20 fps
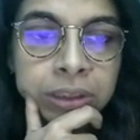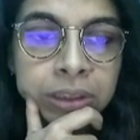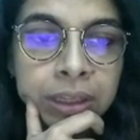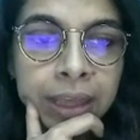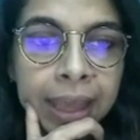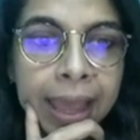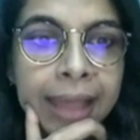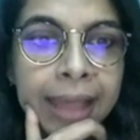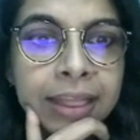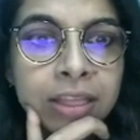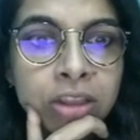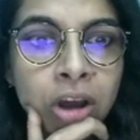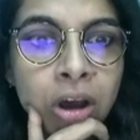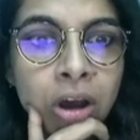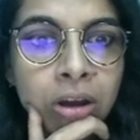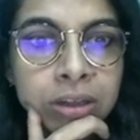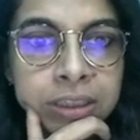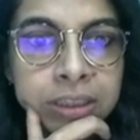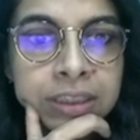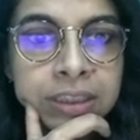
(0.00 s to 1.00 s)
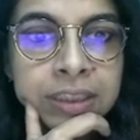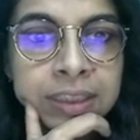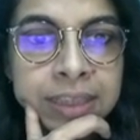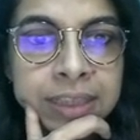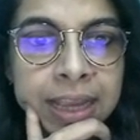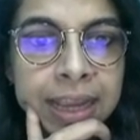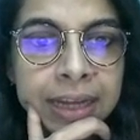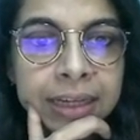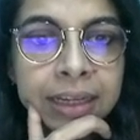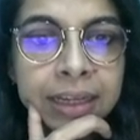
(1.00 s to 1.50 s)
and thought and
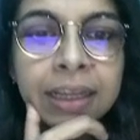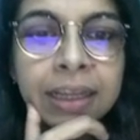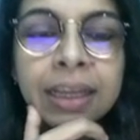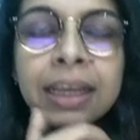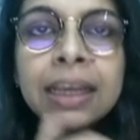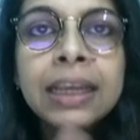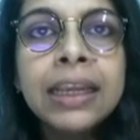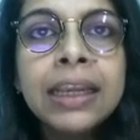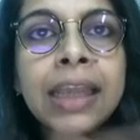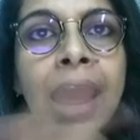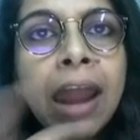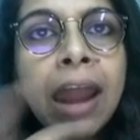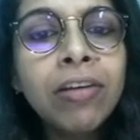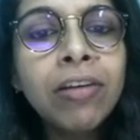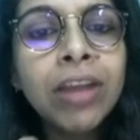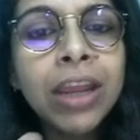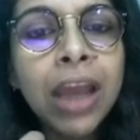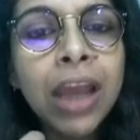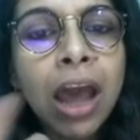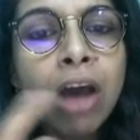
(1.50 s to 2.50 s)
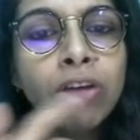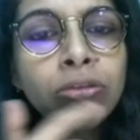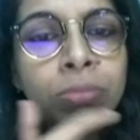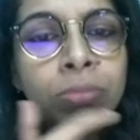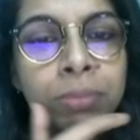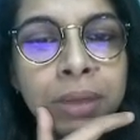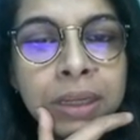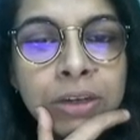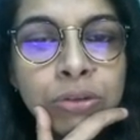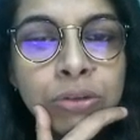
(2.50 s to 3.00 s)
said, carry out
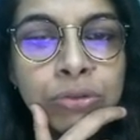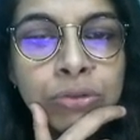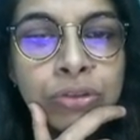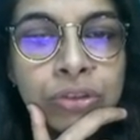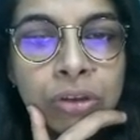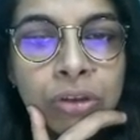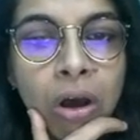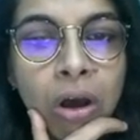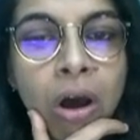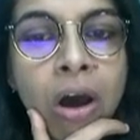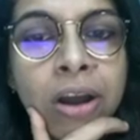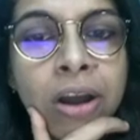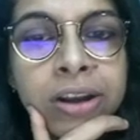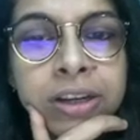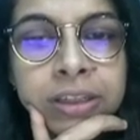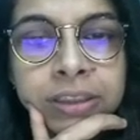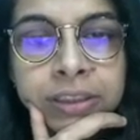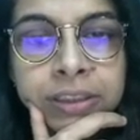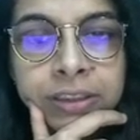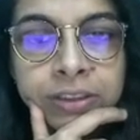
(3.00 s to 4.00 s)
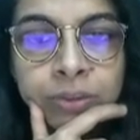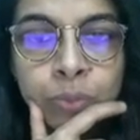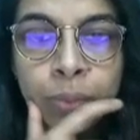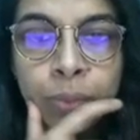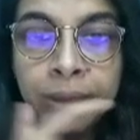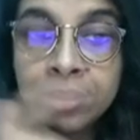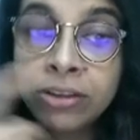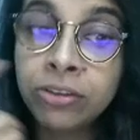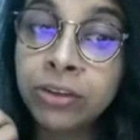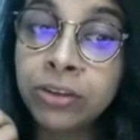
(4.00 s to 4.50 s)
Meenu's orders,
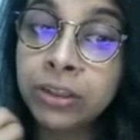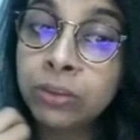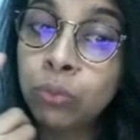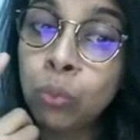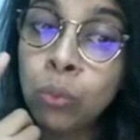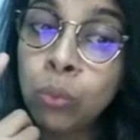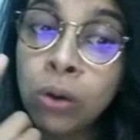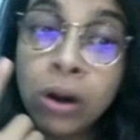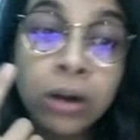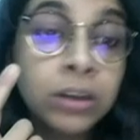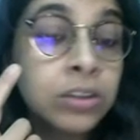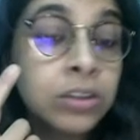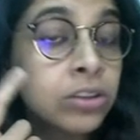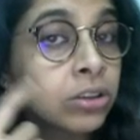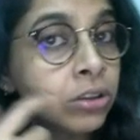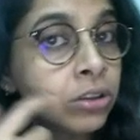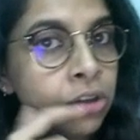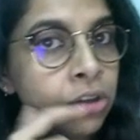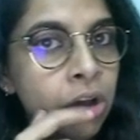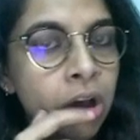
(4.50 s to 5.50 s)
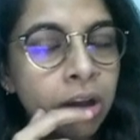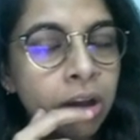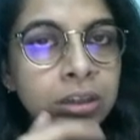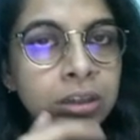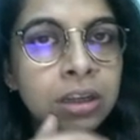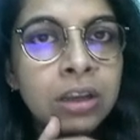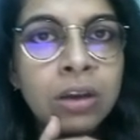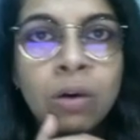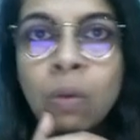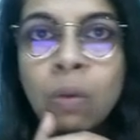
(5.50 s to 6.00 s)
whether it works or
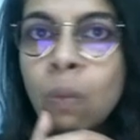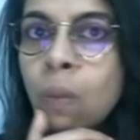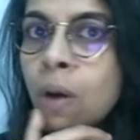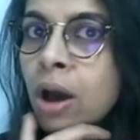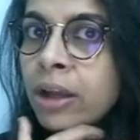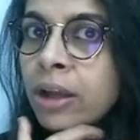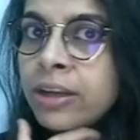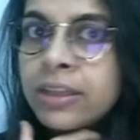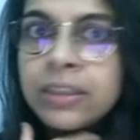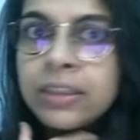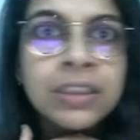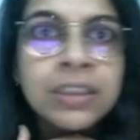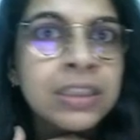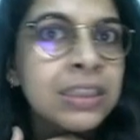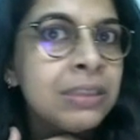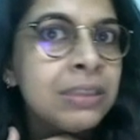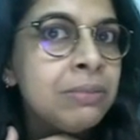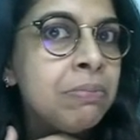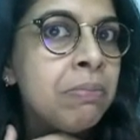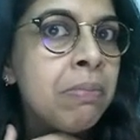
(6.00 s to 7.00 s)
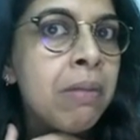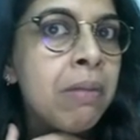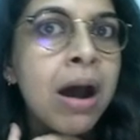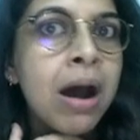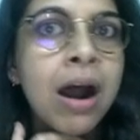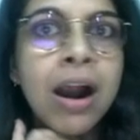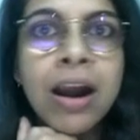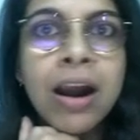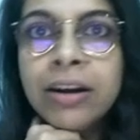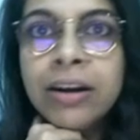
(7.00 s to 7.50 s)
not. What a
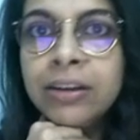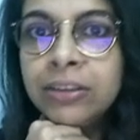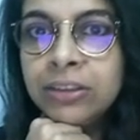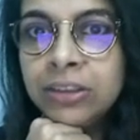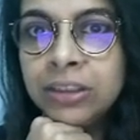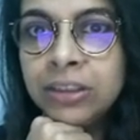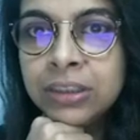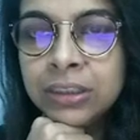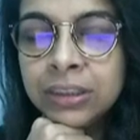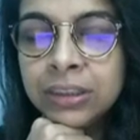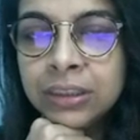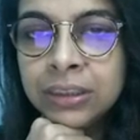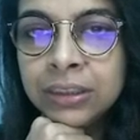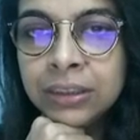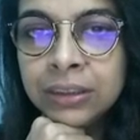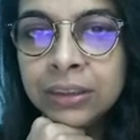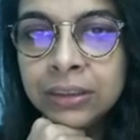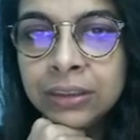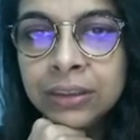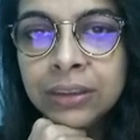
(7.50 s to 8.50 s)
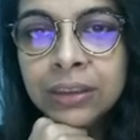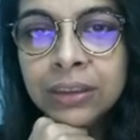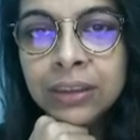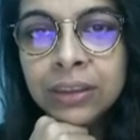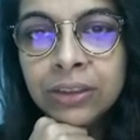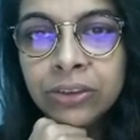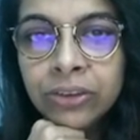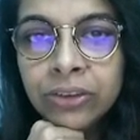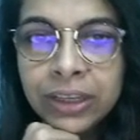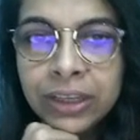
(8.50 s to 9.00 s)
smart girl.
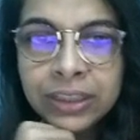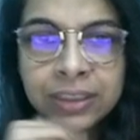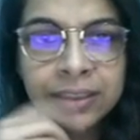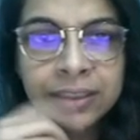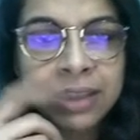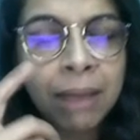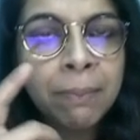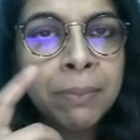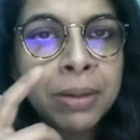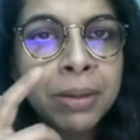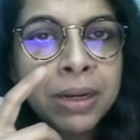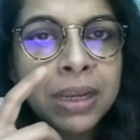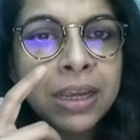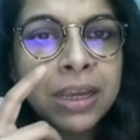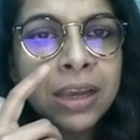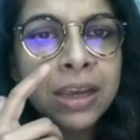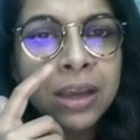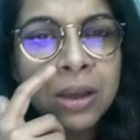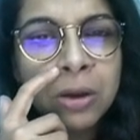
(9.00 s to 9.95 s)
Okay, somebody